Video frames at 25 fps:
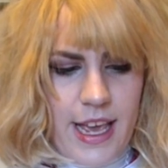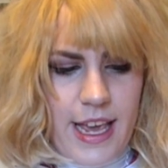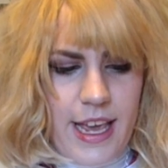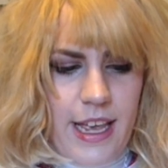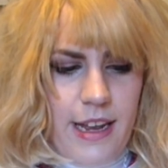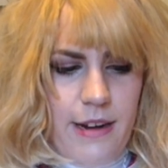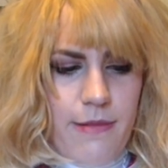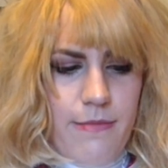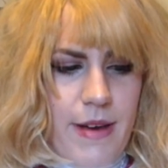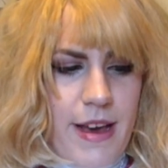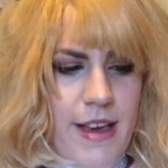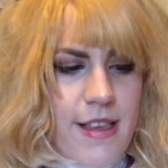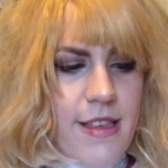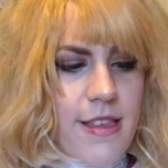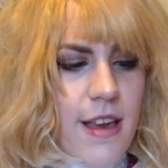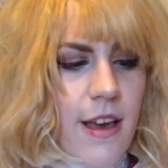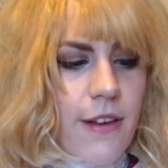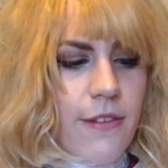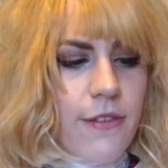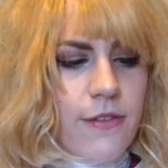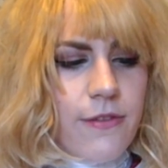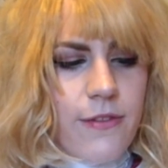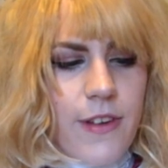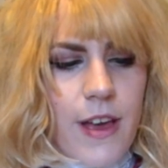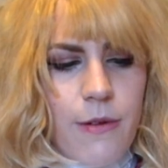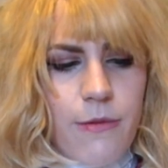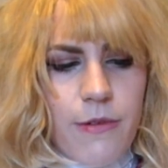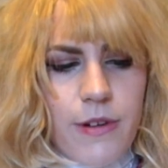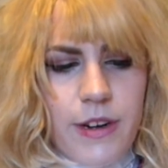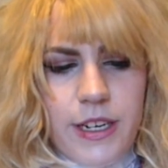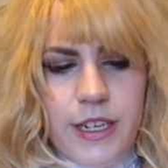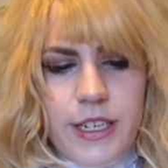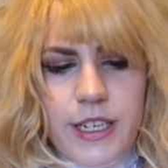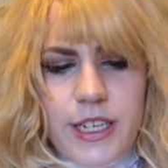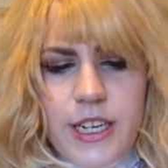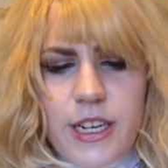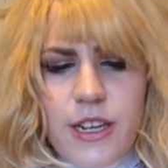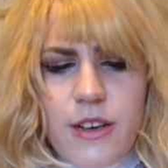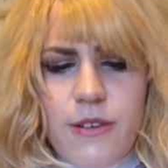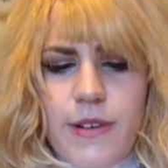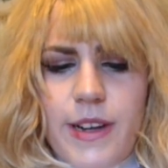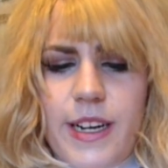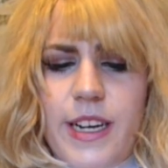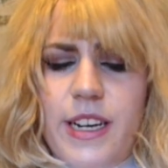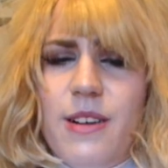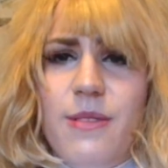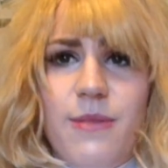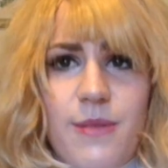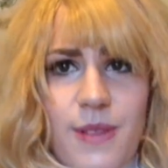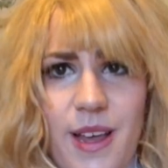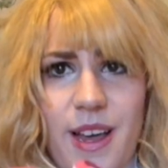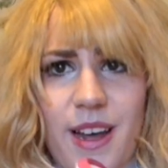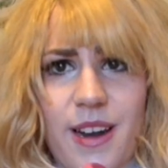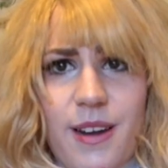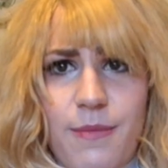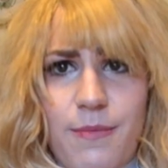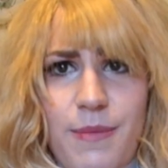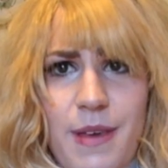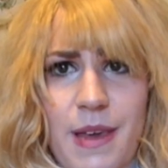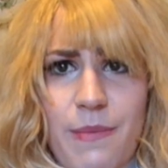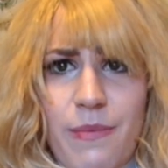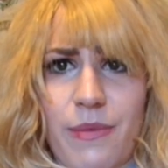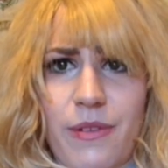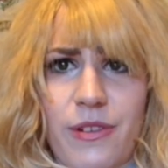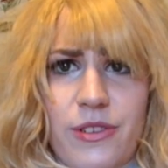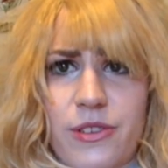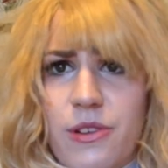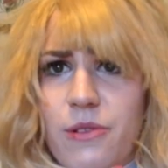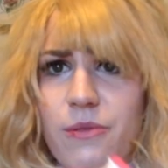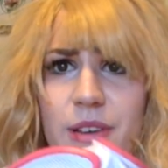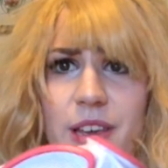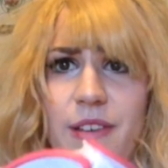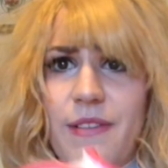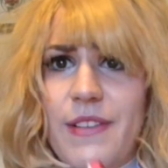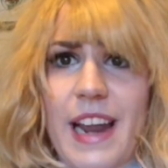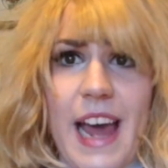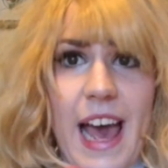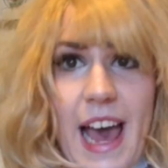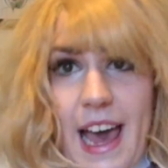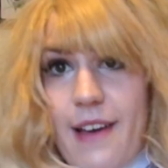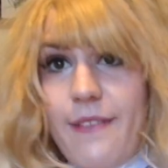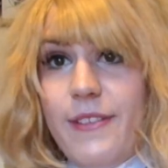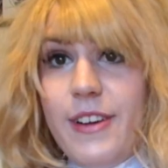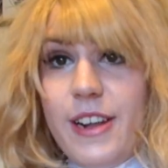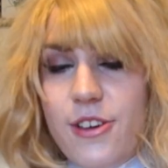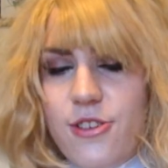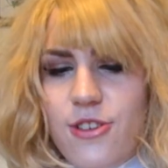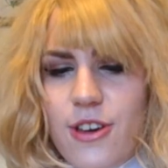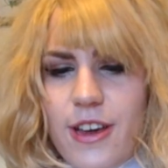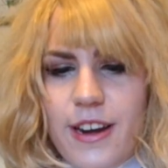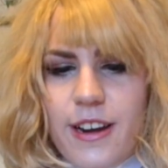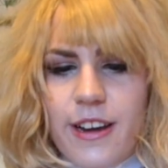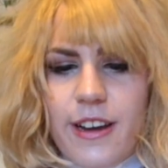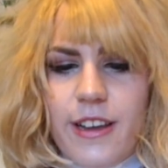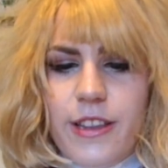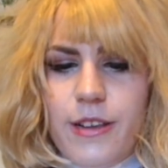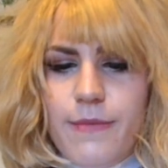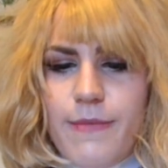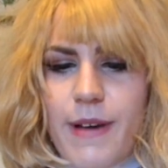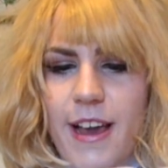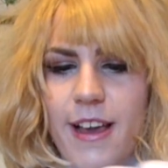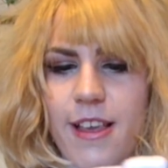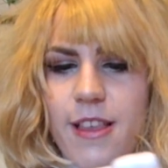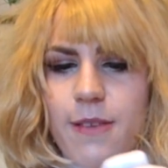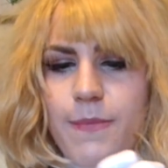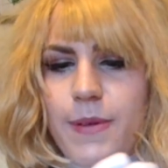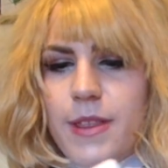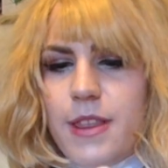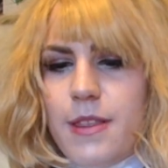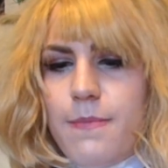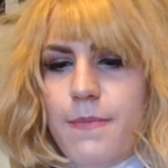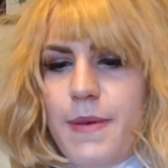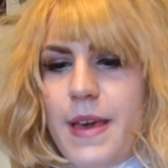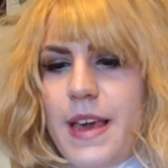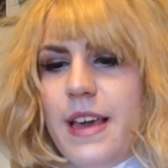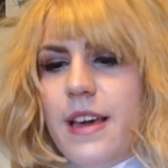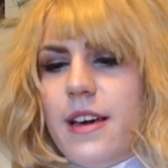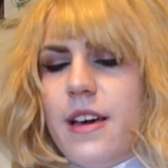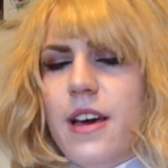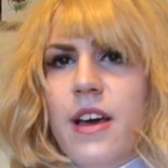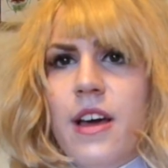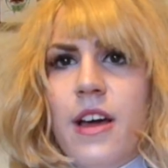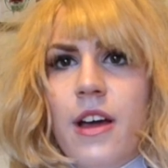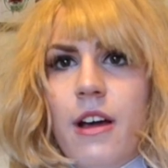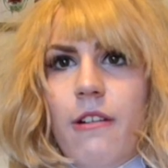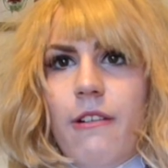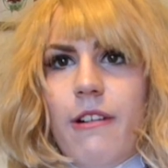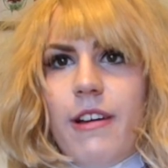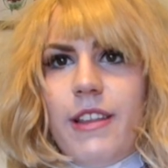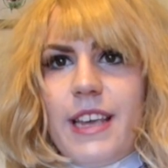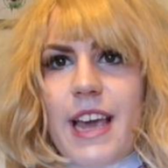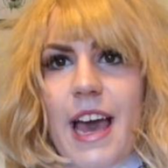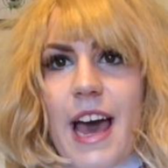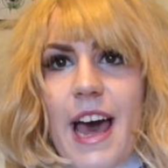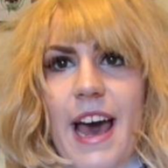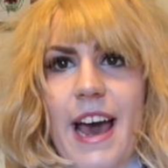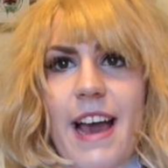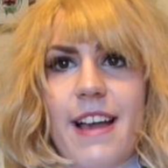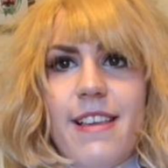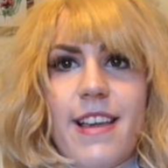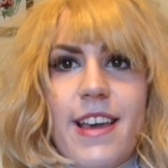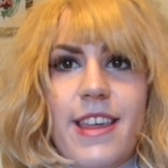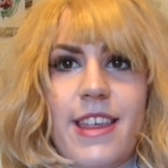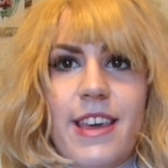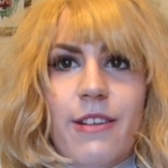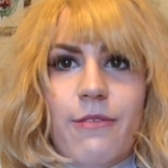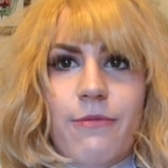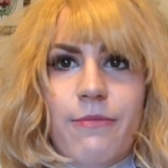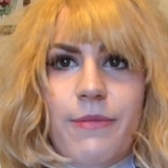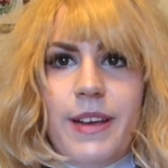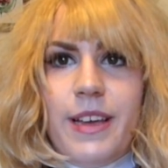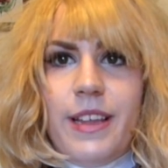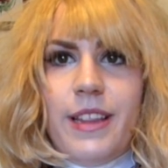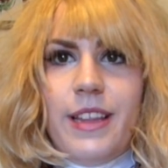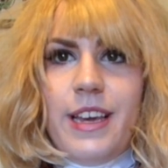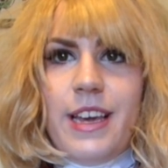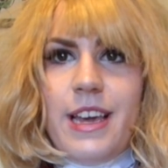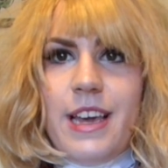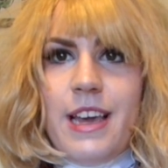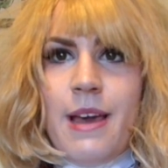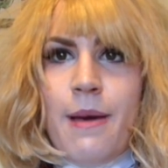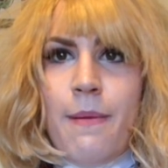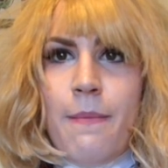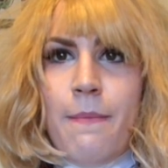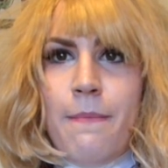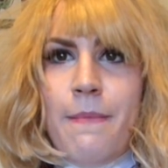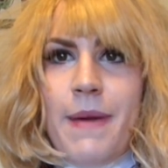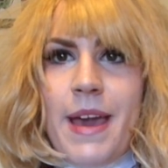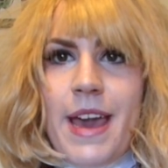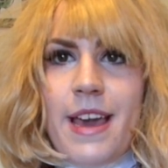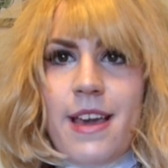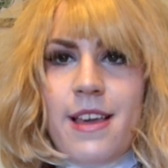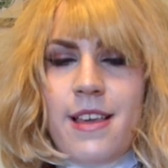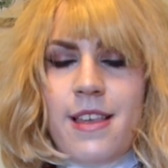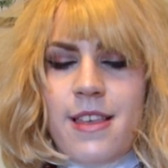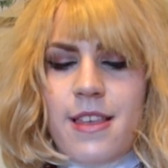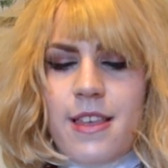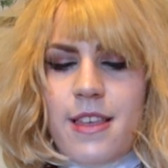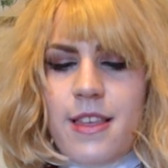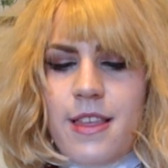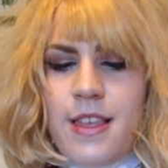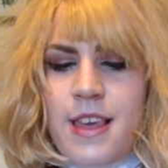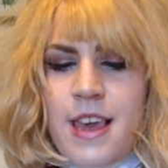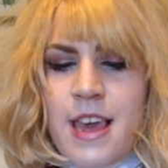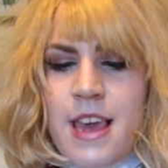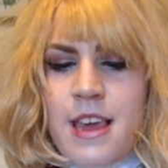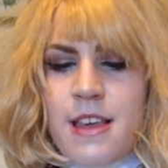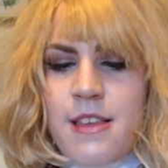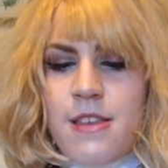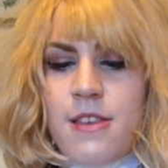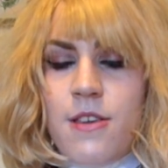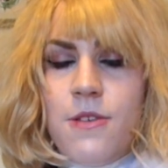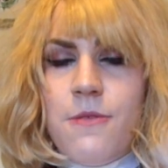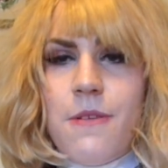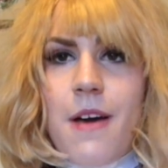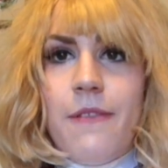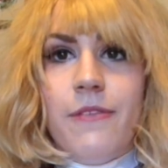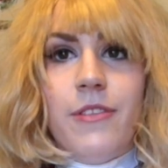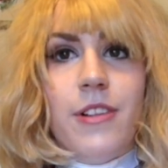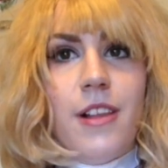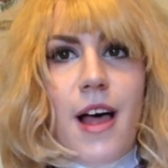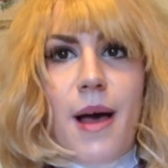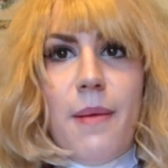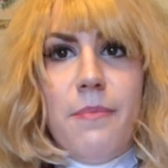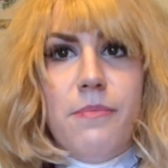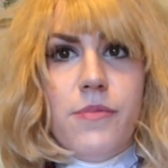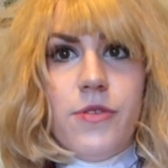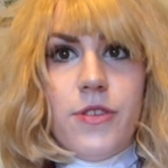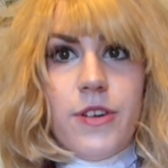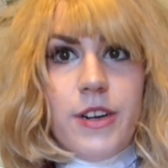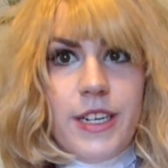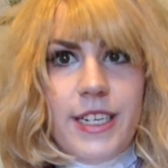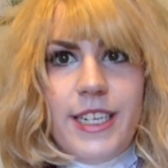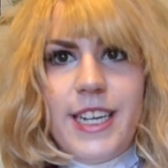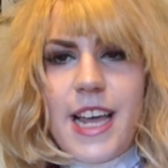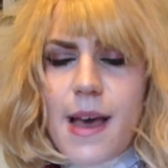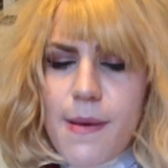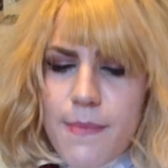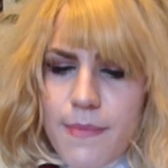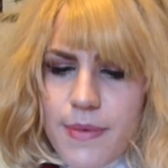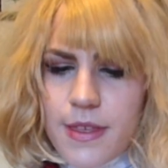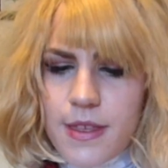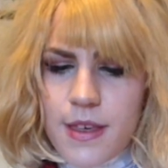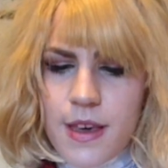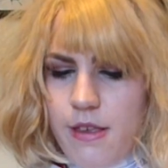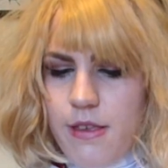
in myself if I wanted to, and I know a lot of people don't even have any shading on their mask, but the pink around the eyes I think really makes the suit have a lot more depth.